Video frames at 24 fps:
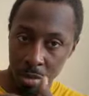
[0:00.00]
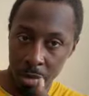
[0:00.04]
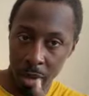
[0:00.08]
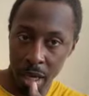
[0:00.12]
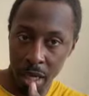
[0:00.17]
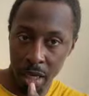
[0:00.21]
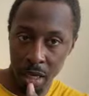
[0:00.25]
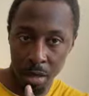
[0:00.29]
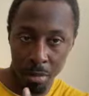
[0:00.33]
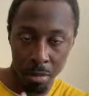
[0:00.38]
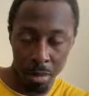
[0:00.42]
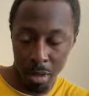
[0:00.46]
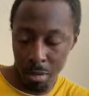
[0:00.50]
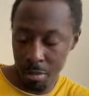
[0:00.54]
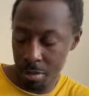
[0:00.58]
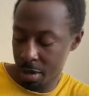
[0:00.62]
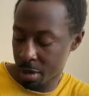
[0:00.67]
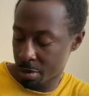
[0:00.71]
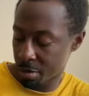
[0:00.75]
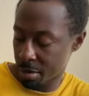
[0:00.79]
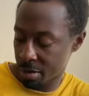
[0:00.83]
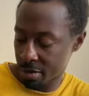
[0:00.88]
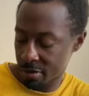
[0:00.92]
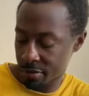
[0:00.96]
back into
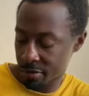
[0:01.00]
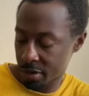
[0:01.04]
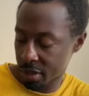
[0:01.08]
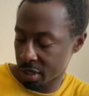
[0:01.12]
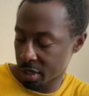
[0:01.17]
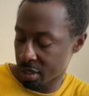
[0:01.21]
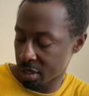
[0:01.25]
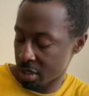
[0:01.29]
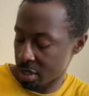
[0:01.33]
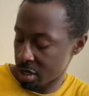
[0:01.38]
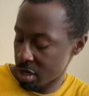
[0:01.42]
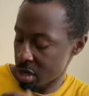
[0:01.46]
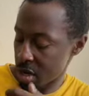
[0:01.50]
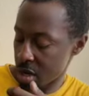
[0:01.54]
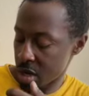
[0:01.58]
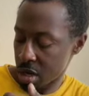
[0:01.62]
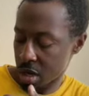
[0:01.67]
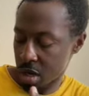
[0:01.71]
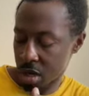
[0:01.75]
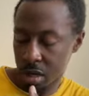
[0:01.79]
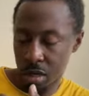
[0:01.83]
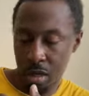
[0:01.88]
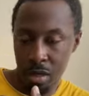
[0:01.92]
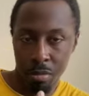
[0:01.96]
my face,
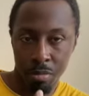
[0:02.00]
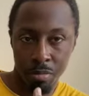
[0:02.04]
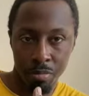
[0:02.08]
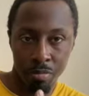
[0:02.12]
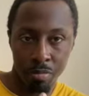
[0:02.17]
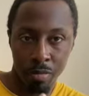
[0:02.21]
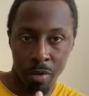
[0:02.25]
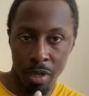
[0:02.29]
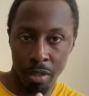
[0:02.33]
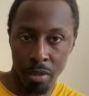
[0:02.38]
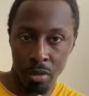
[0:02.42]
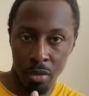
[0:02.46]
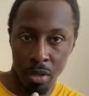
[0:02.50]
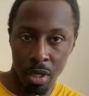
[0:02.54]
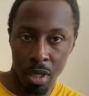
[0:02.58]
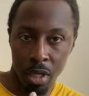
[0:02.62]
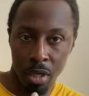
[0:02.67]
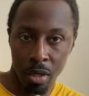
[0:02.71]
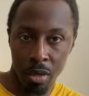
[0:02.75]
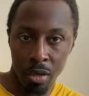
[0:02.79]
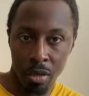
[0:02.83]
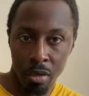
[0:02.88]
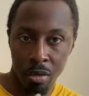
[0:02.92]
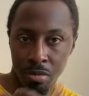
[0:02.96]
I threw that
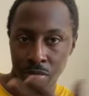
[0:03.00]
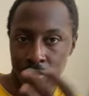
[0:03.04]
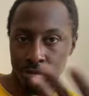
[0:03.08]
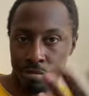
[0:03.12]
on.